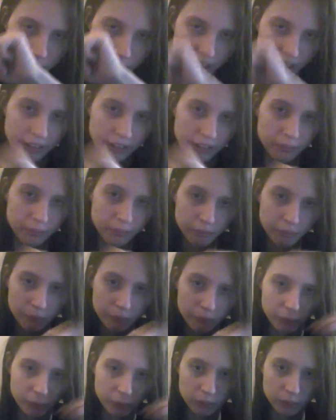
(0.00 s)
And then
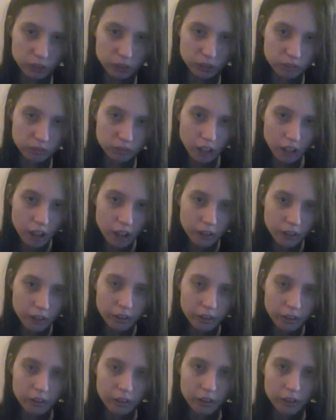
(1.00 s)
when it was done,